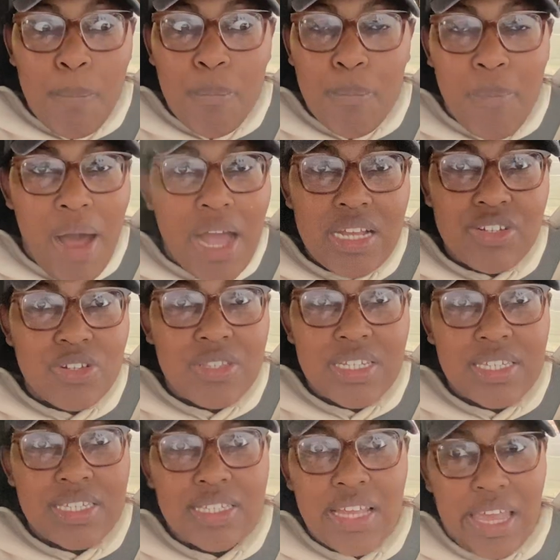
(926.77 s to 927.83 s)
mind you,
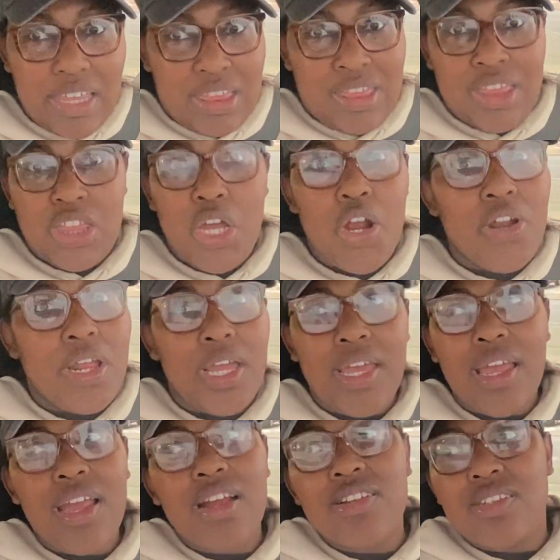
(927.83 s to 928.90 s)
this is like 30
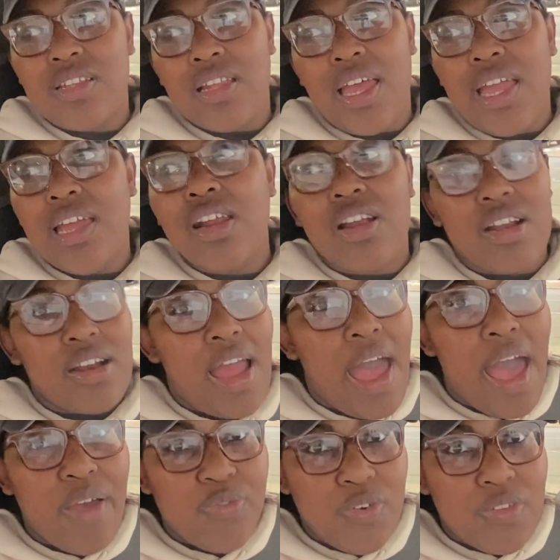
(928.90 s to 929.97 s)
years later
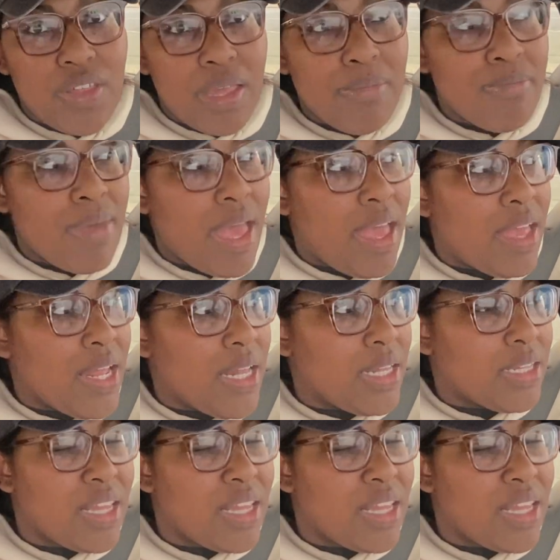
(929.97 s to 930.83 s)
after they met,